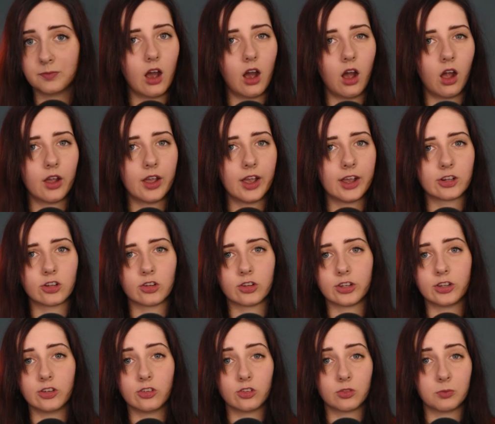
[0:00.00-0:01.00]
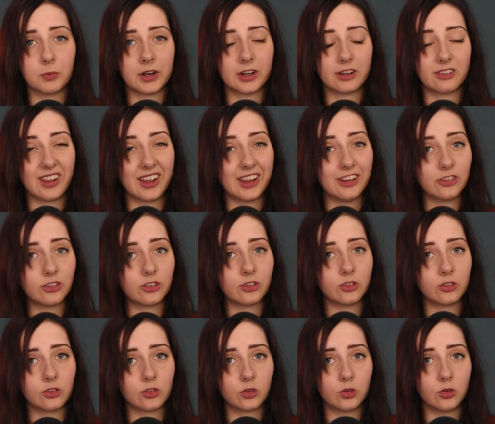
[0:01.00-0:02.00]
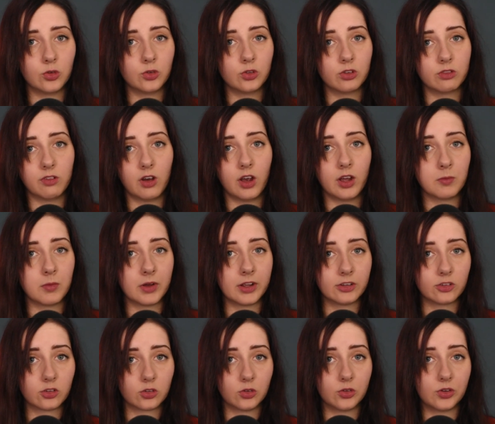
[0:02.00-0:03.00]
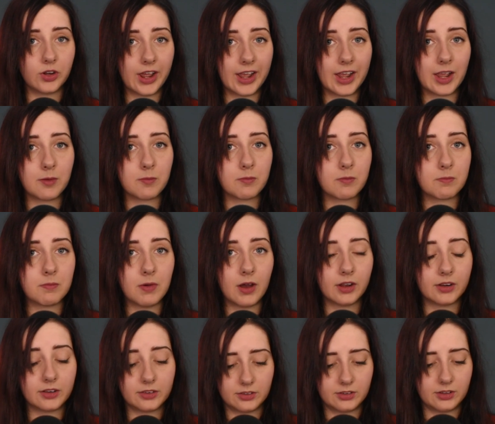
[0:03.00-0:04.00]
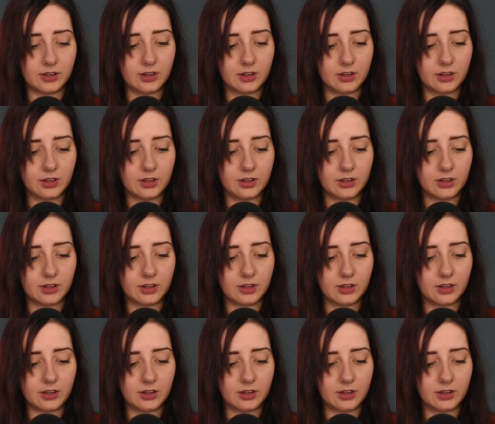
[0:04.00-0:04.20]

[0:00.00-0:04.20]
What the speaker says: I actually use meditation to divine my true name, but